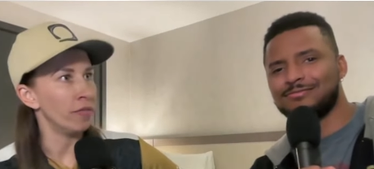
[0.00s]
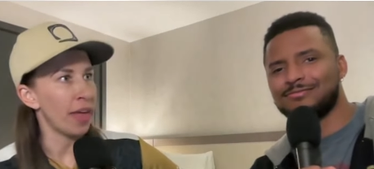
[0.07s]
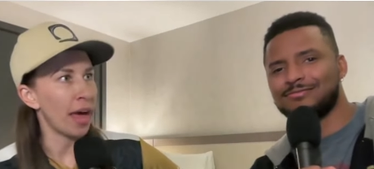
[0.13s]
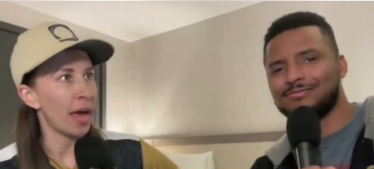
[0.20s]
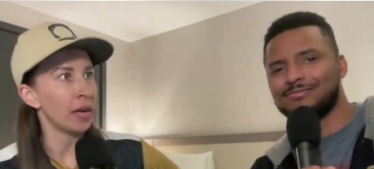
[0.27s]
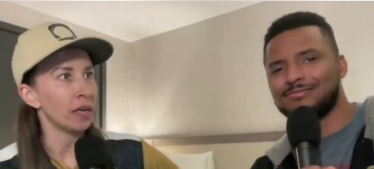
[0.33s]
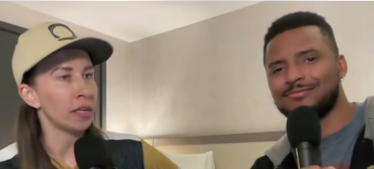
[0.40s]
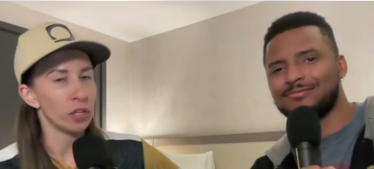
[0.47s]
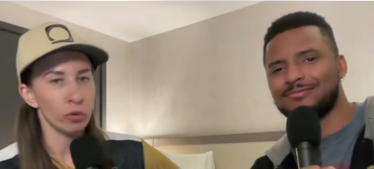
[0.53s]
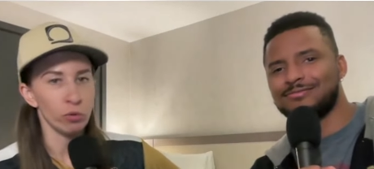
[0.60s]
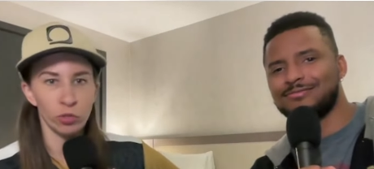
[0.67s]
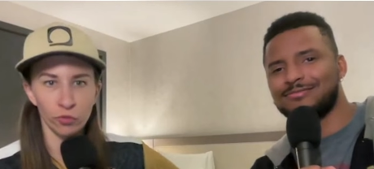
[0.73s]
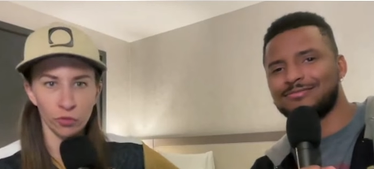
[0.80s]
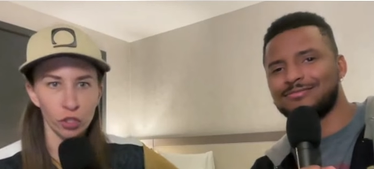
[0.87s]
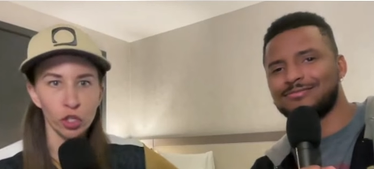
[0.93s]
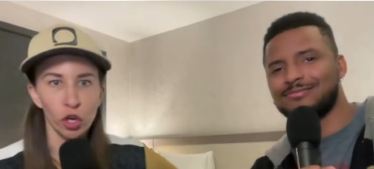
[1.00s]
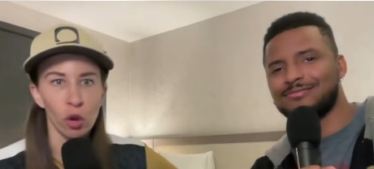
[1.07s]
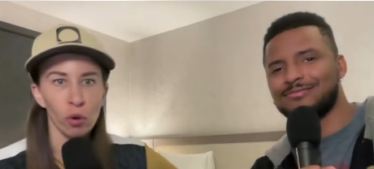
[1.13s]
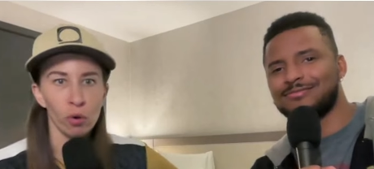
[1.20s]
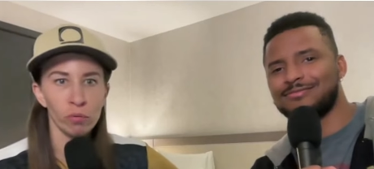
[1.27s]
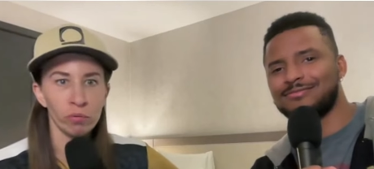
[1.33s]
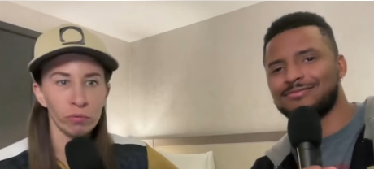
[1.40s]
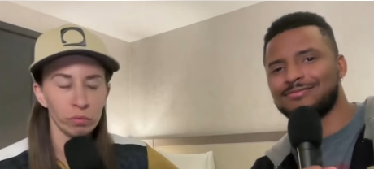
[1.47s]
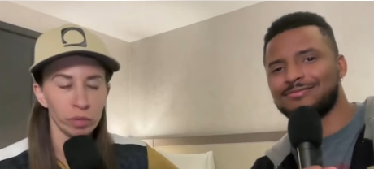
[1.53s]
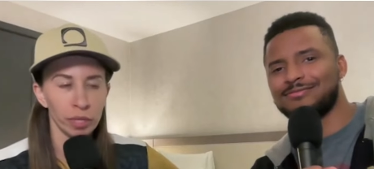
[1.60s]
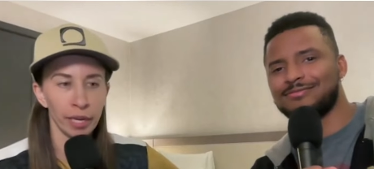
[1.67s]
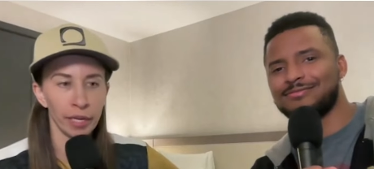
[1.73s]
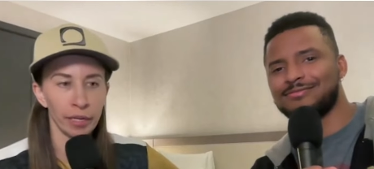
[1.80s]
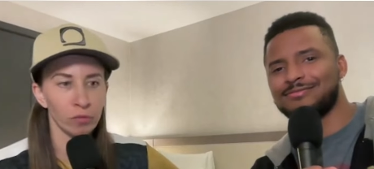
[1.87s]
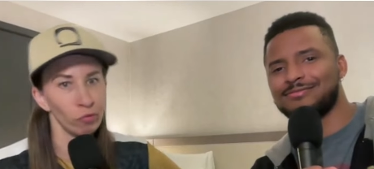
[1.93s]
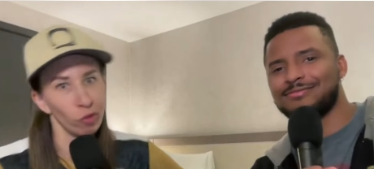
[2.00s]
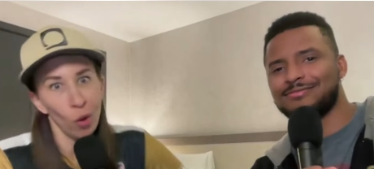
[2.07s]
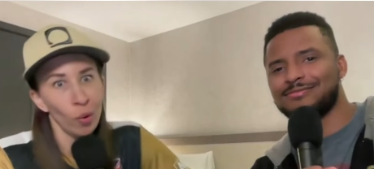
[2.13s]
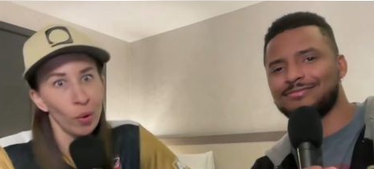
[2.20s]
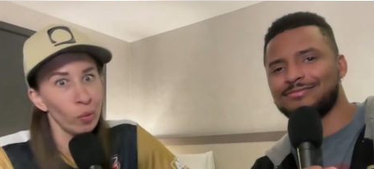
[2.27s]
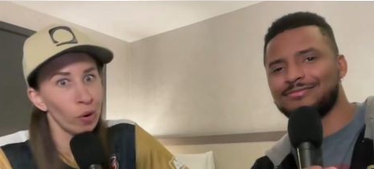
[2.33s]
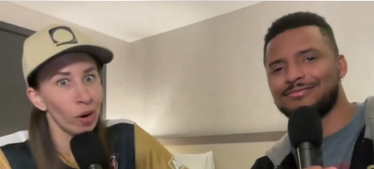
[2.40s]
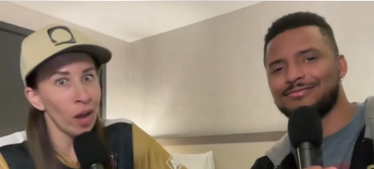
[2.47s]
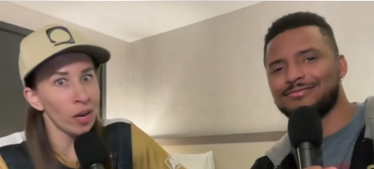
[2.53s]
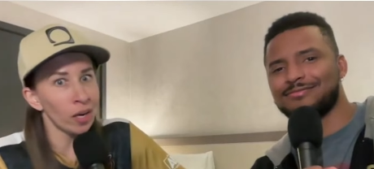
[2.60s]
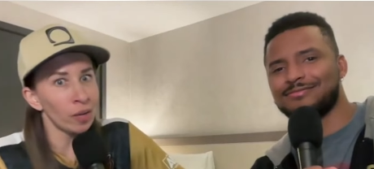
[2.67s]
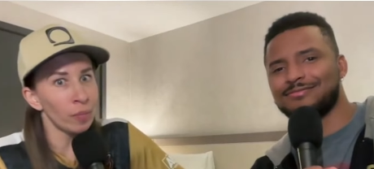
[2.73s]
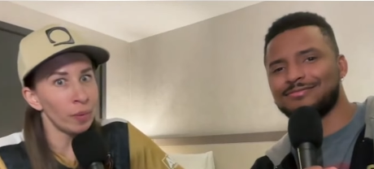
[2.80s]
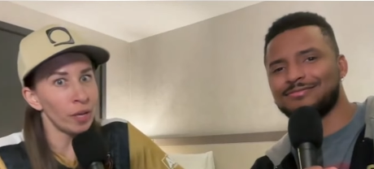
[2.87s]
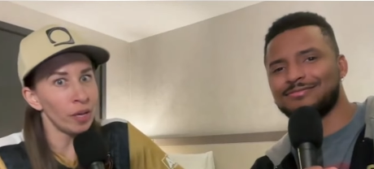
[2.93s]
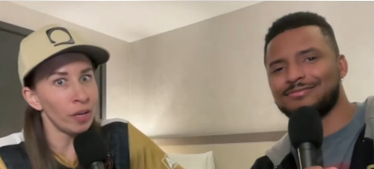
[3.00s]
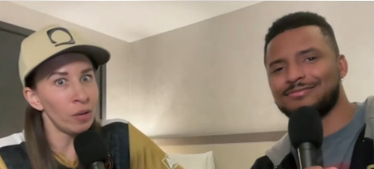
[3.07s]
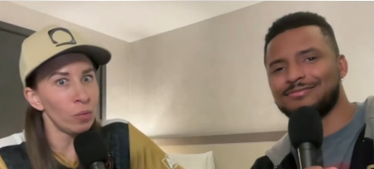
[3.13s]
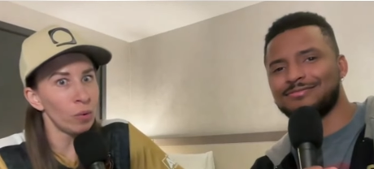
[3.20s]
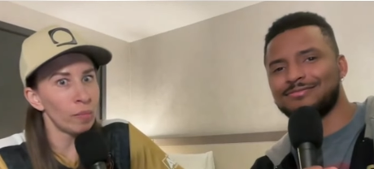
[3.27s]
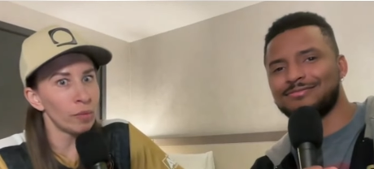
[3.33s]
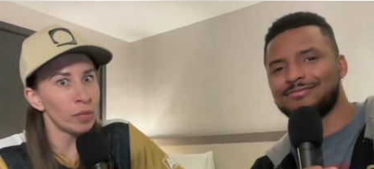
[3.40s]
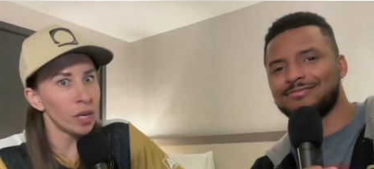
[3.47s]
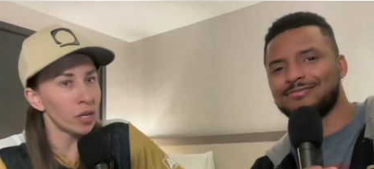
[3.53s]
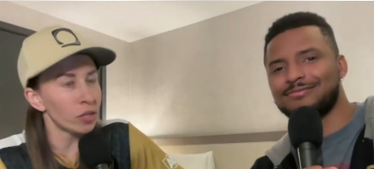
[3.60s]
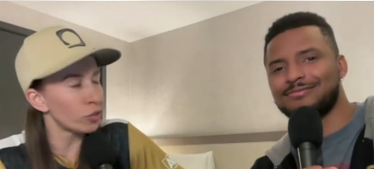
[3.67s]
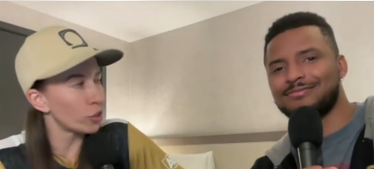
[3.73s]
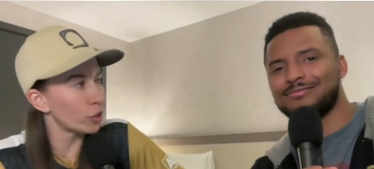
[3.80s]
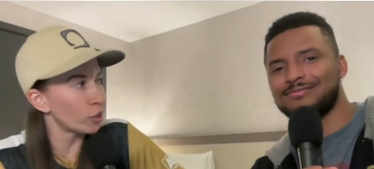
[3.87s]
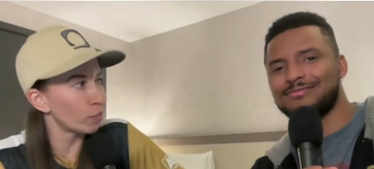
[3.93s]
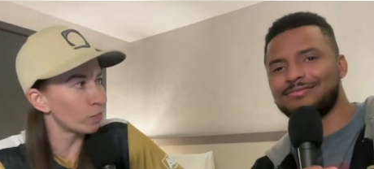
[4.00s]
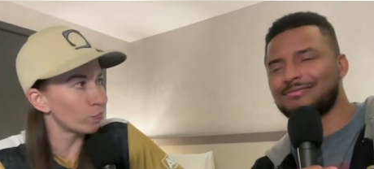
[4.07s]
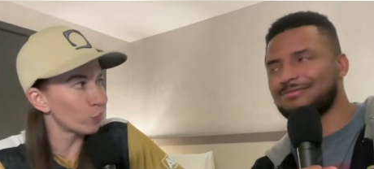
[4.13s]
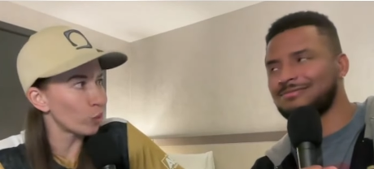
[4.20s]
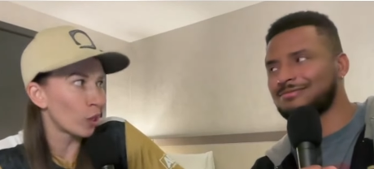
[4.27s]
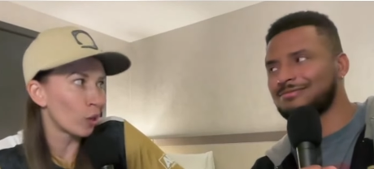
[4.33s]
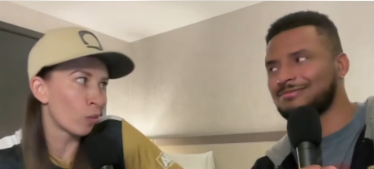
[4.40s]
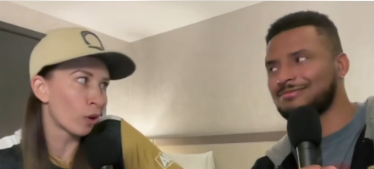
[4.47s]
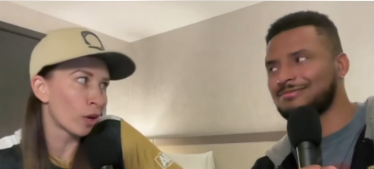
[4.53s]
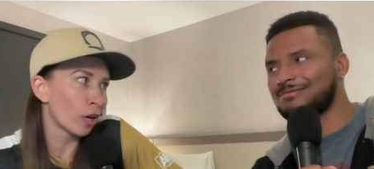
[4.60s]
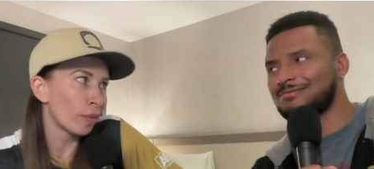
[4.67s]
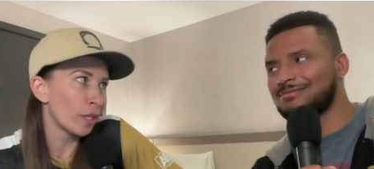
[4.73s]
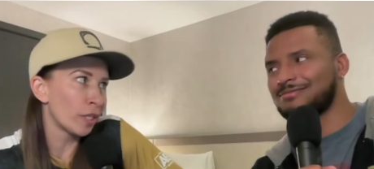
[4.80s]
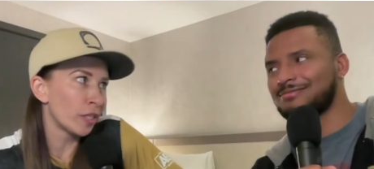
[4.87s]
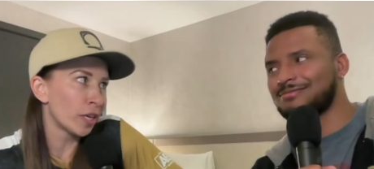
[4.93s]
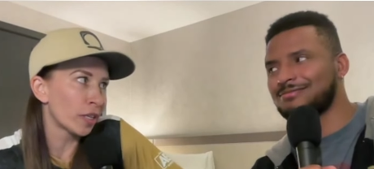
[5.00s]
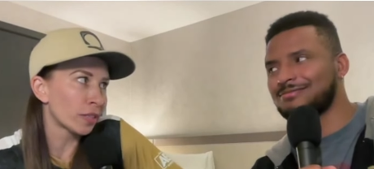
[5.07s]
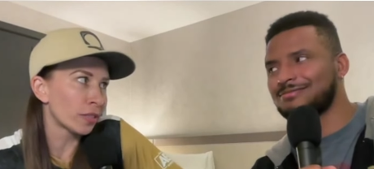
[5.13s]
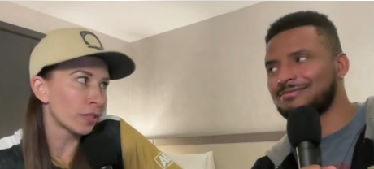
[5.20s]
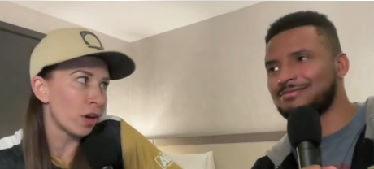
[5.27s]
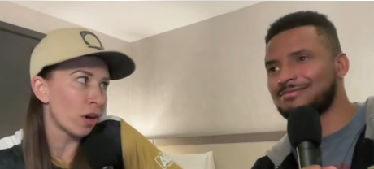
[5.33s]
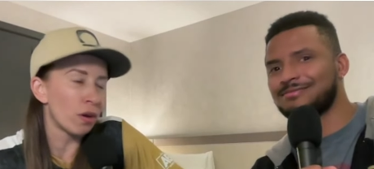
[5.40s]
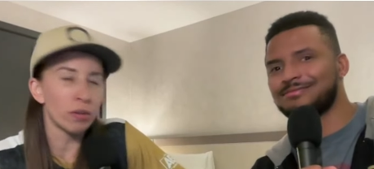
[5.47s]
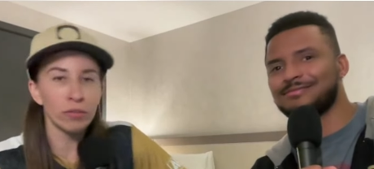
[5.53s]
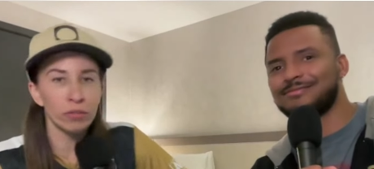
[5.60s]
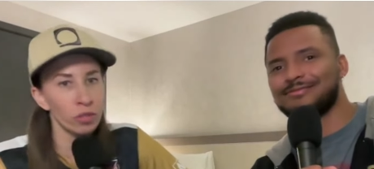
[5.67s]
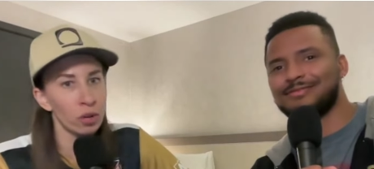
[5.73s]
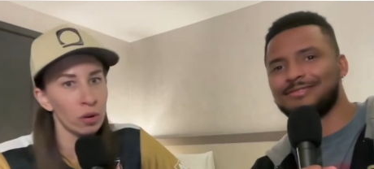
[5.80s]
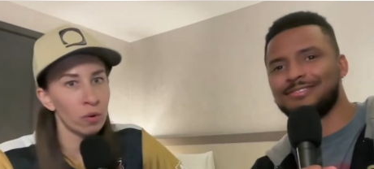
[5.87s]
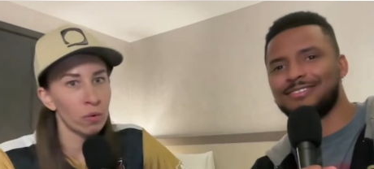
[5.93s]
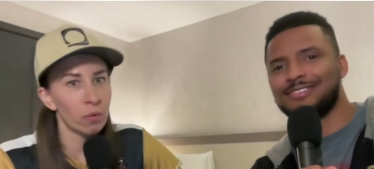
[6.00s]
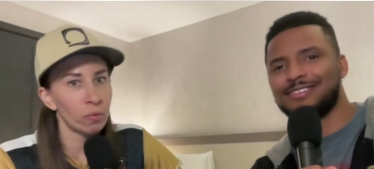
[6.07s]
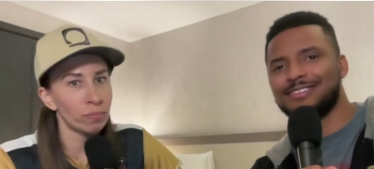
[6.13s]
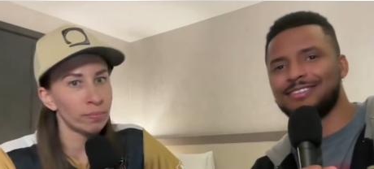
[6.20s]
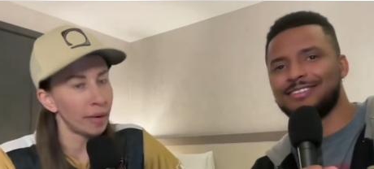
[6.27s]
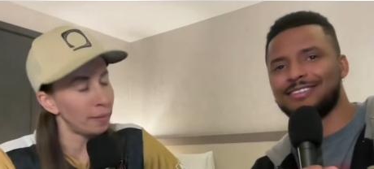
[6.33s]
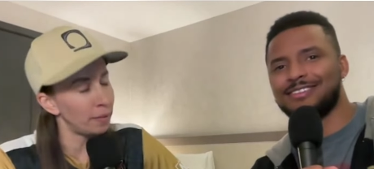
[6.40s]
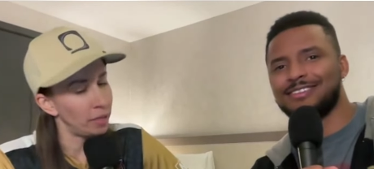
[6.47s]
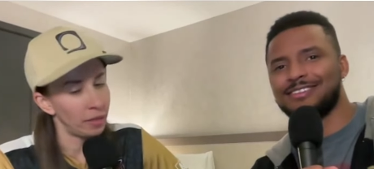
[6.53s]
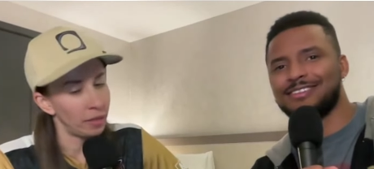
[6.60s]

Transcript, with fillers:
Speaker 1: that huge of a show. Like knowing we're not going to be at Wembley next year, like we're going to be in Texas, y'all. So I mean,